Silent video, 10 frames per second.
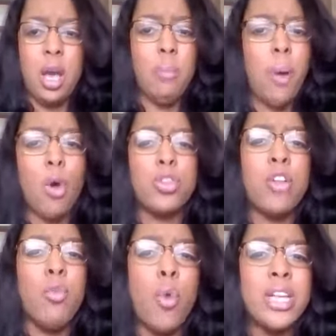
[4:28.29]
both
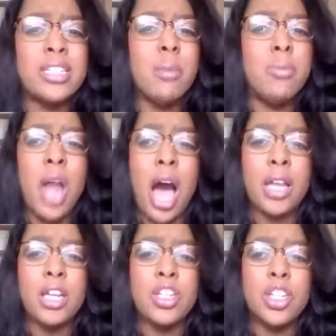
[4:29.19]
of wisdom,
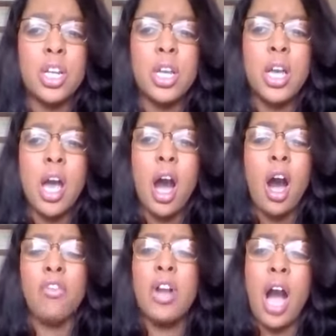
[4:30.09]
knowledge
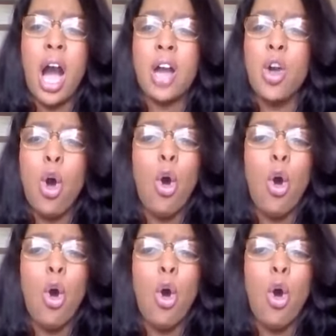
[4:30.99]
of God,